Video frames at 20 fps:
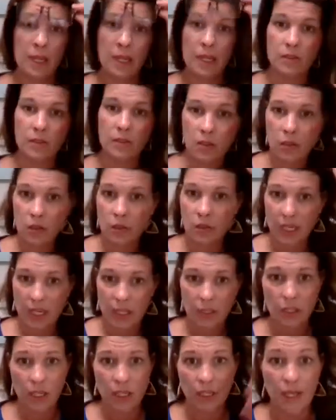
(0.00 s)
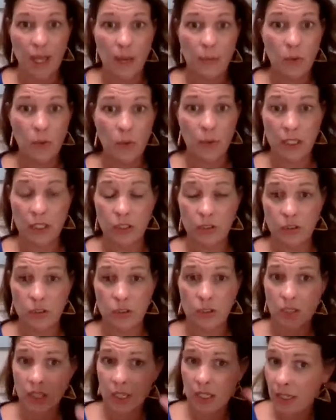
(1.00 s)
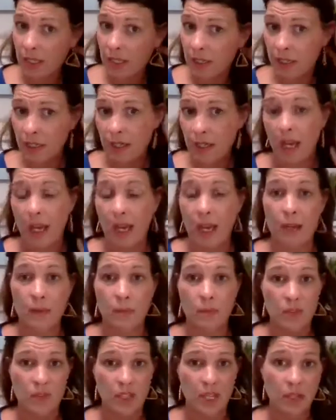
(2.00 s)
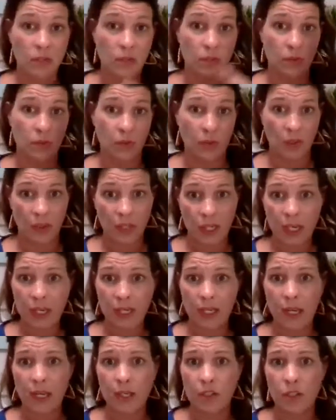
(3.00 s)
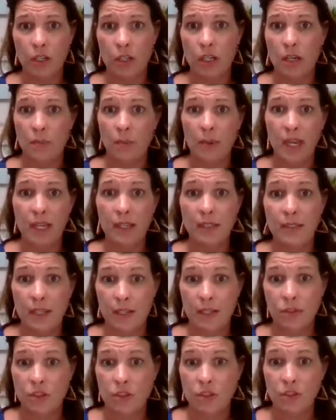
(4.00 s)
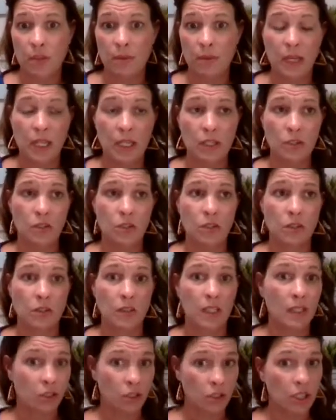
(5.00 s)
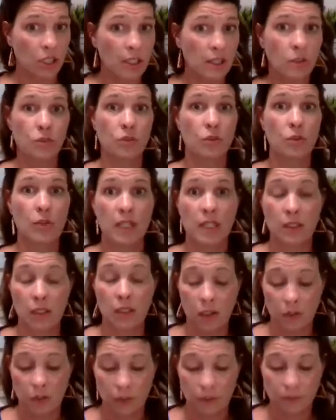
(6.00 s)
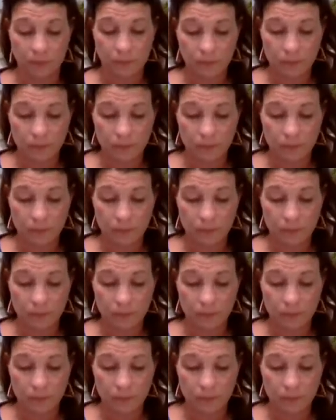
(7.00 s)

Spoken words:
And so then at that point, you're just going to send her the link, and you're going to pay attention to make sure that she has joined the group.